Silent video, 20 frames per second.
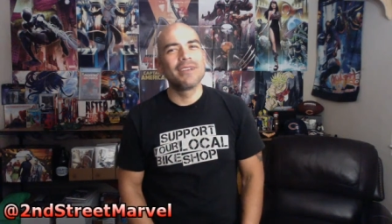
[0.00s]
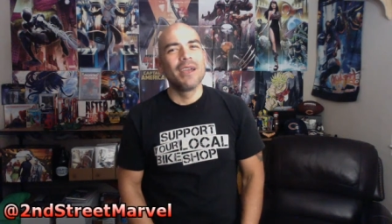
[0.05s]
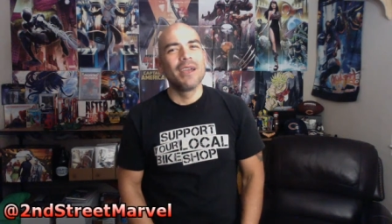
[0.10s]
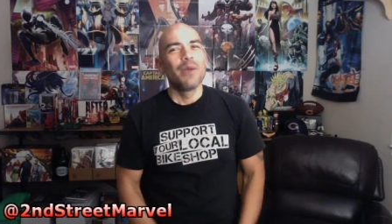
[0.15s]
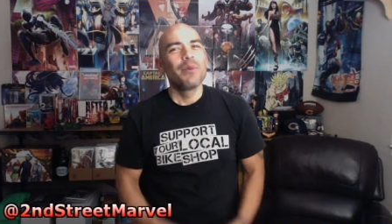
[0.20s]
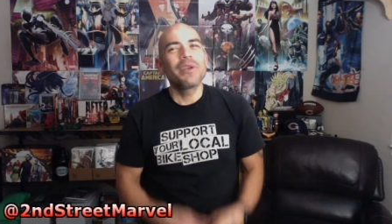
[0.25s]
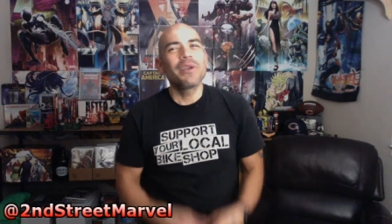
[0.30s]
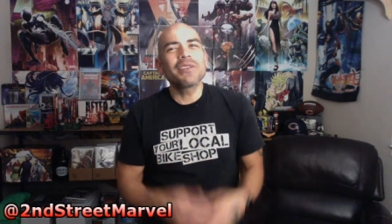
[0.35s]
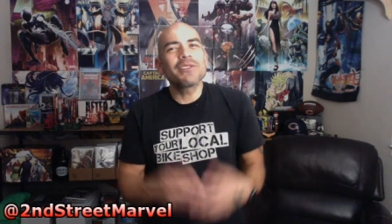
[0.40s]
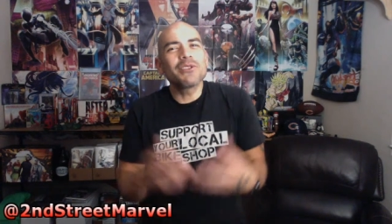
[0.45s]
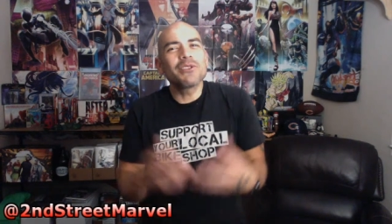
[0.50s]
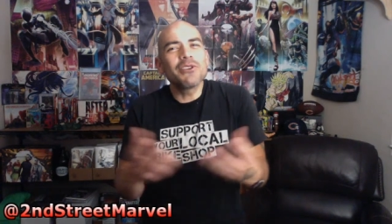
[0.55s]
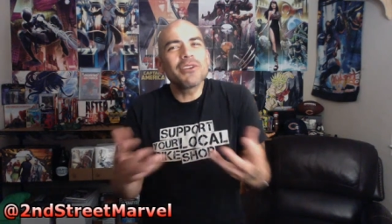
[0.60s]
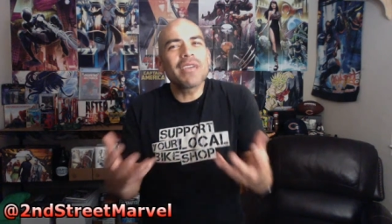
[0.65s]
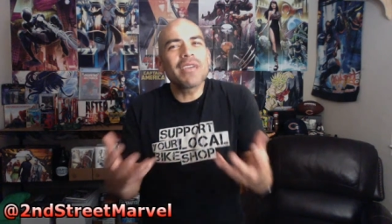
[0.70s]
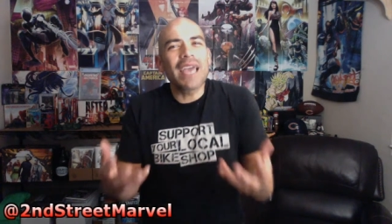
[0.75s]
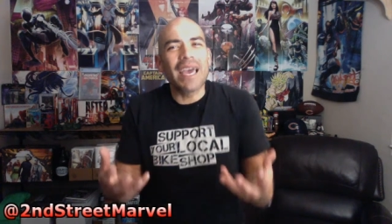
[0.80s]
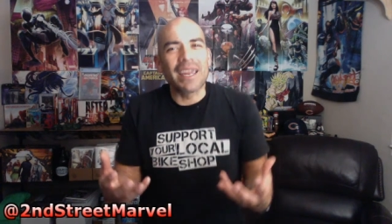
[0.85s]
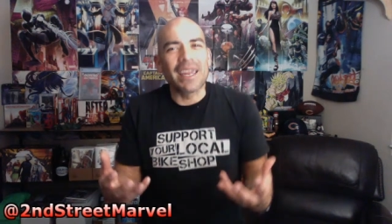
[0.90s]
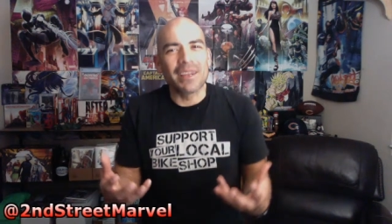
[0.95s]
Because look
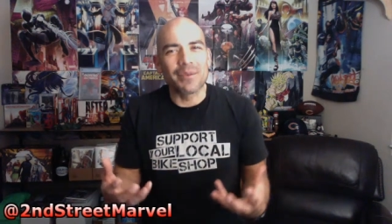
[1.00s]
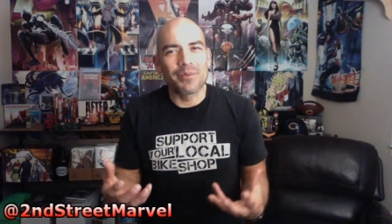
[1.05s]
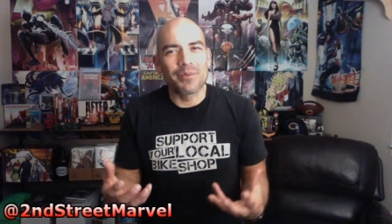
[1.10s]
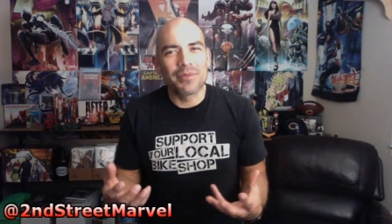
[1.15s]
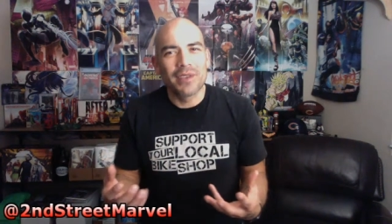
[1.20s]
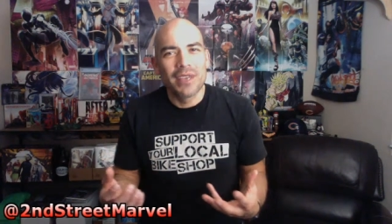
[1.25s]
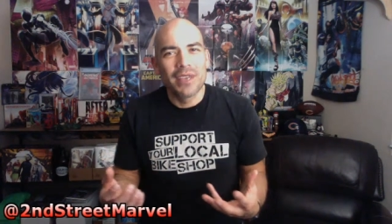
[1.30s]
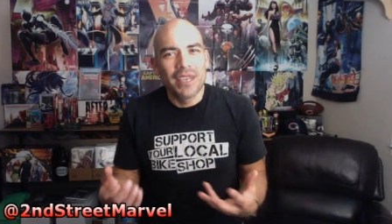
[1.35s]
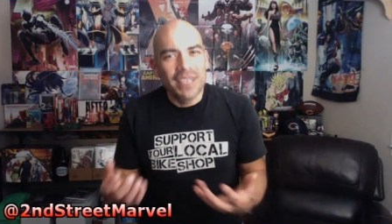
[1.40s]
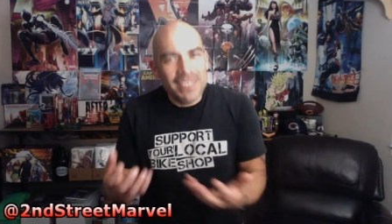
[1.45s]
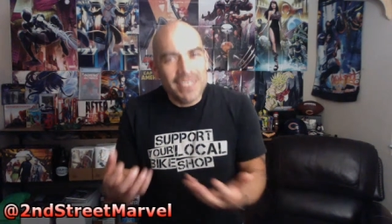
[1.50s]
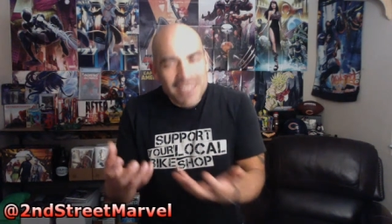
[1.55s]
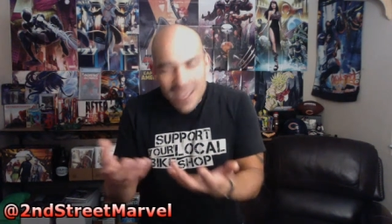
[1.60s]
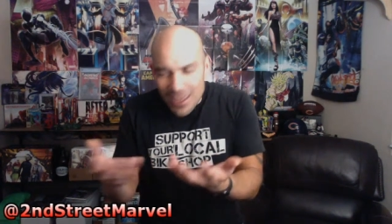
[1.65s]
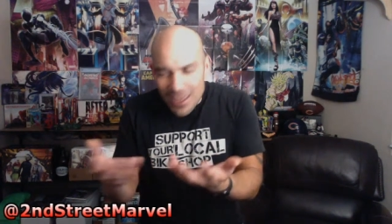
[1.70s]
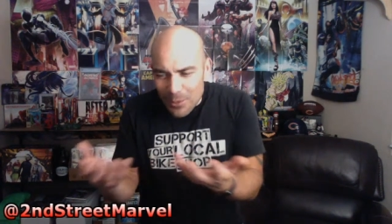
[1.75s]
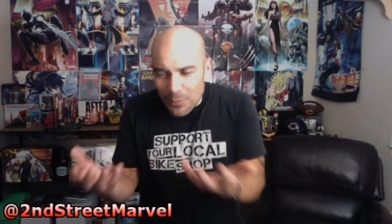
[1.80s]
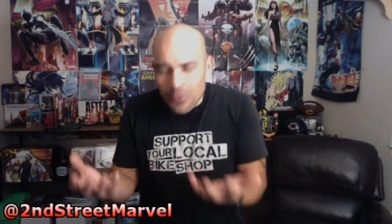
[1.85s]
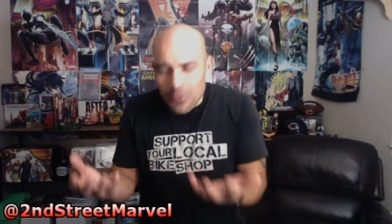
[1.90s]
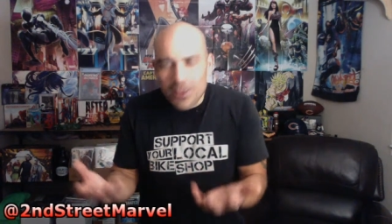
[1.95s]
at him. He's got
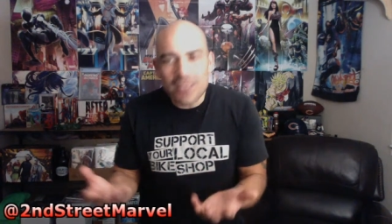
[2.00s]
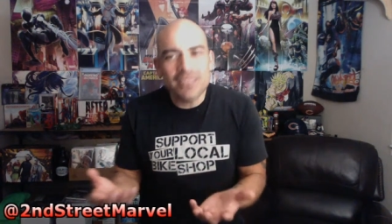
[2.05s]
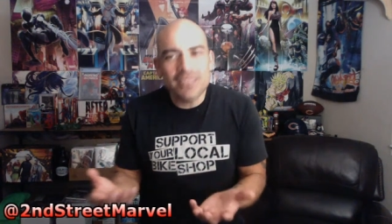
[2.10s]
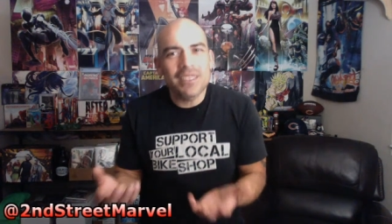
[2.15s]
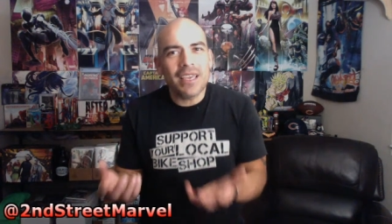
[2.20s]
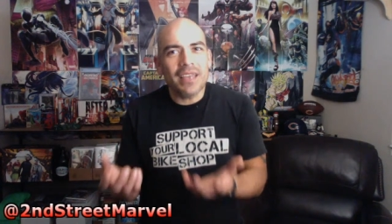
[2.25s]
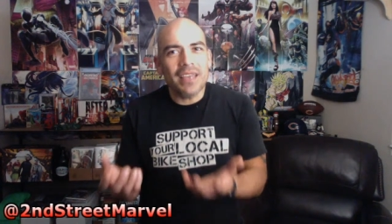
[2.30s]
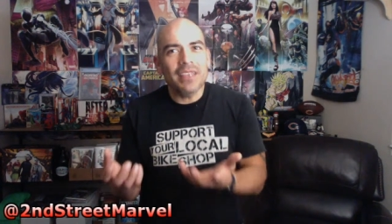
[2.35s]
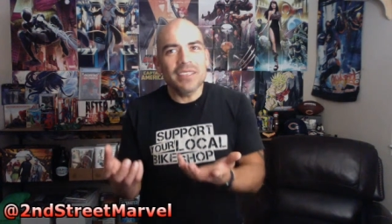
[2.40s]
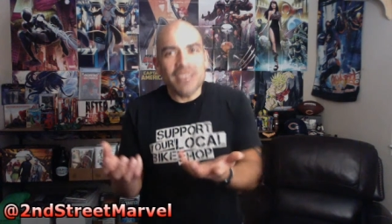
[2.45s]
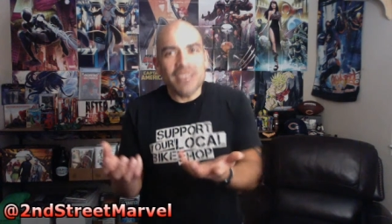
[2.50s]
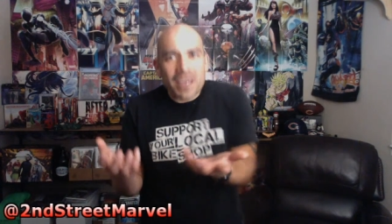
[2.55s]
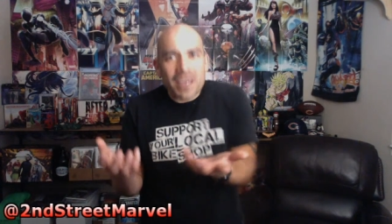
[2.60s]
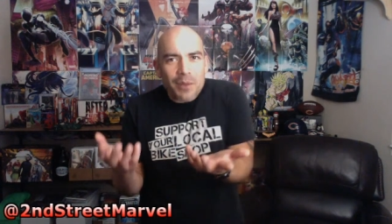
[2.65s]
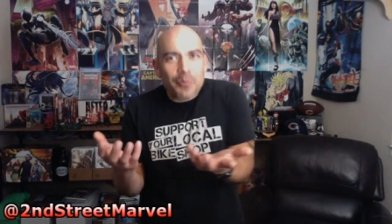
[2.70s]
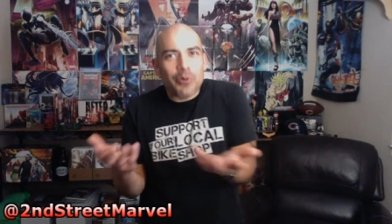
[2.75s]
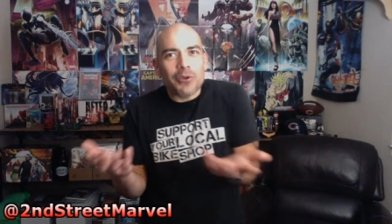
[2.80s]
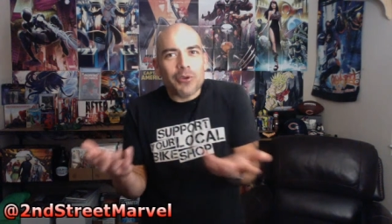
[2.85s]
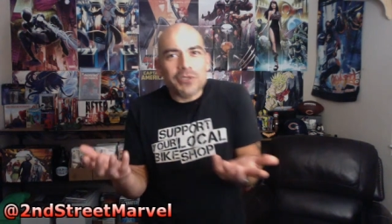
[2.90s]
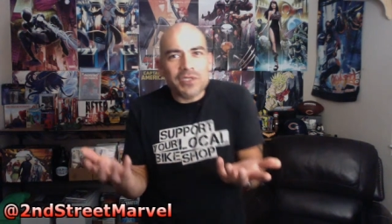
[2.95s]
a
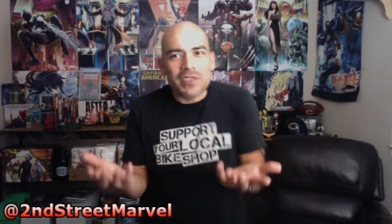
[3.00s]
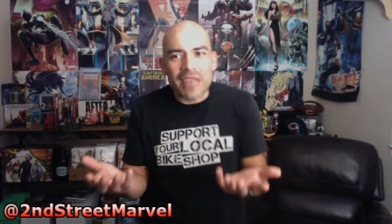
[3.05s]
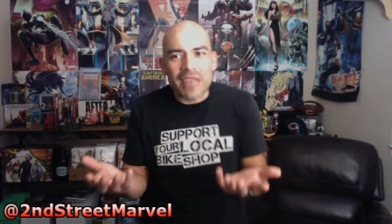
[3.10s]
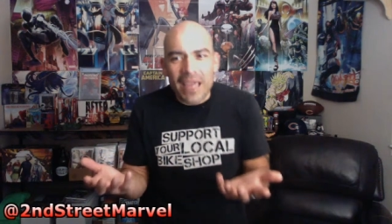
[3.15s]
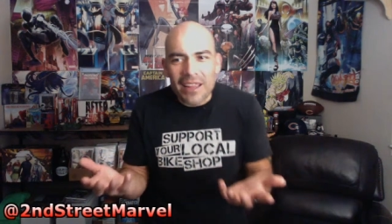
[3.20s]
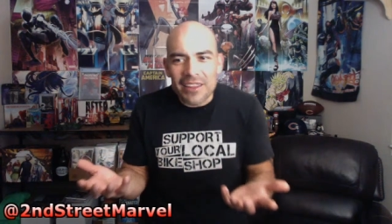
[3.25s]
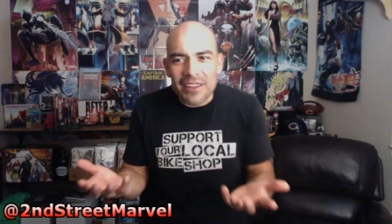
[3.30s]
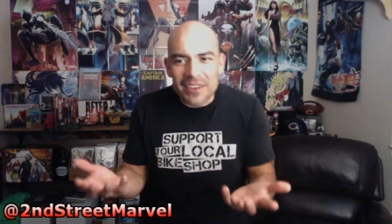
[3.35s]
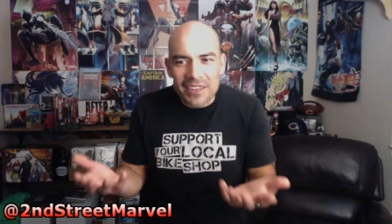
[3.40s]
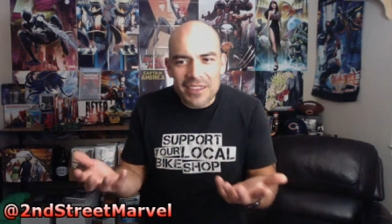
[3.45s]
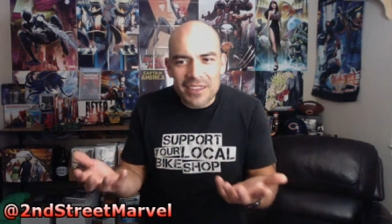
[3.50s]
personality